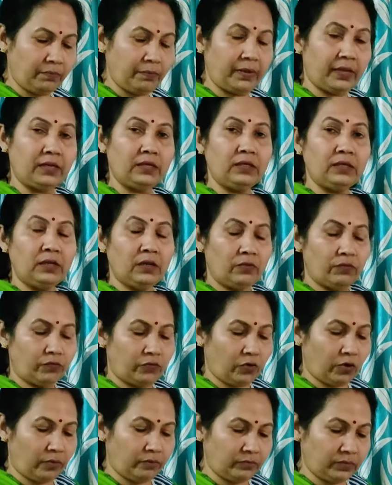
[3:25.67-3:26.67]
men
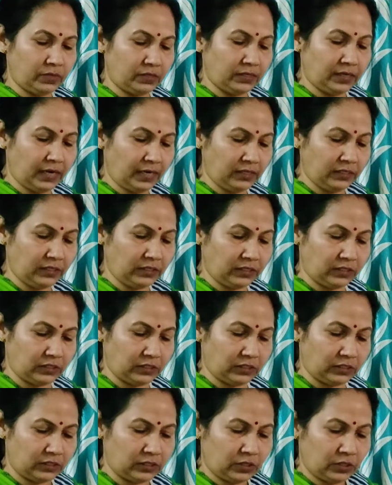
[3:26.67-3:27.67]
from the
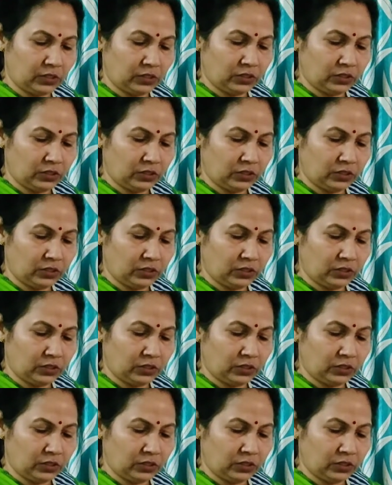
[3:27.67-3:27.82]
dunces.